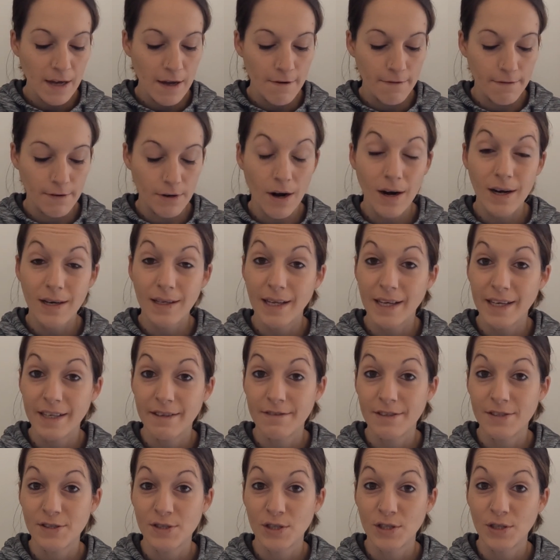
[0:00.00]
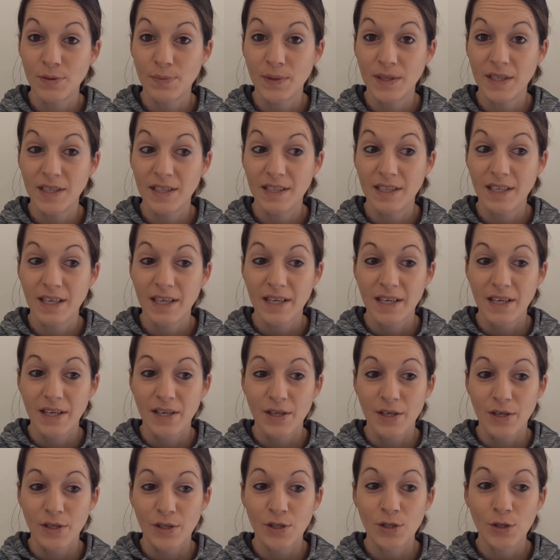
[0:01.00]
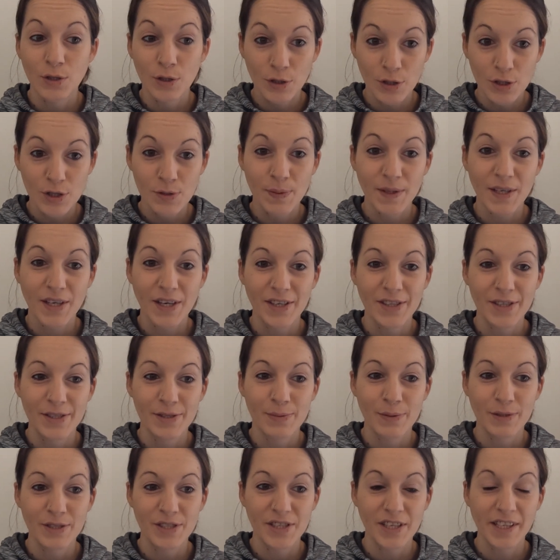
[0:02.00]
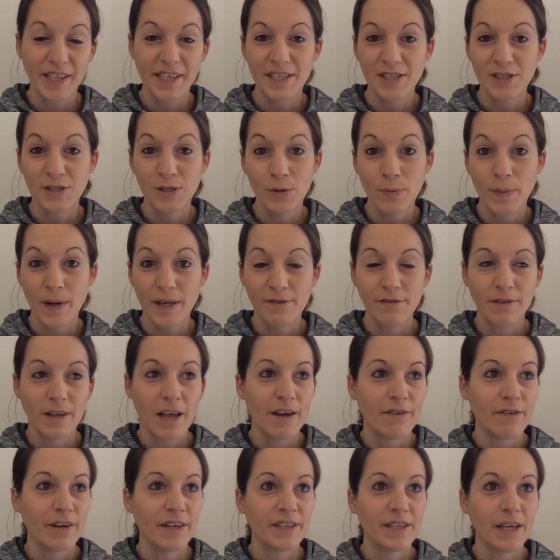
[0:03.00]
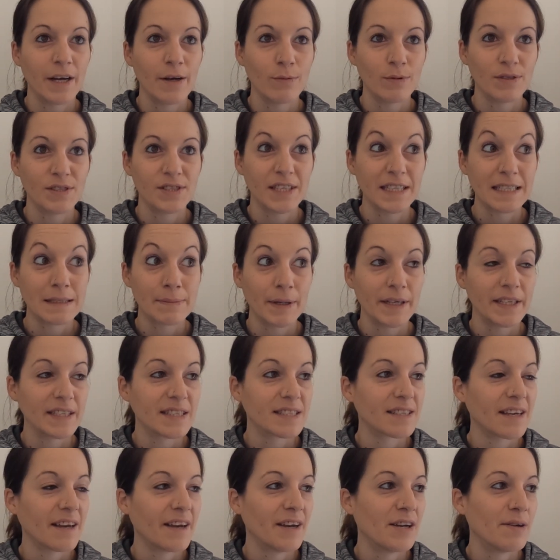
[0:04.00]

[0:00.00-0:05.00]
for our life it's going to be huge, because we're sitting in a 2-bed flat right now with 6 bikes.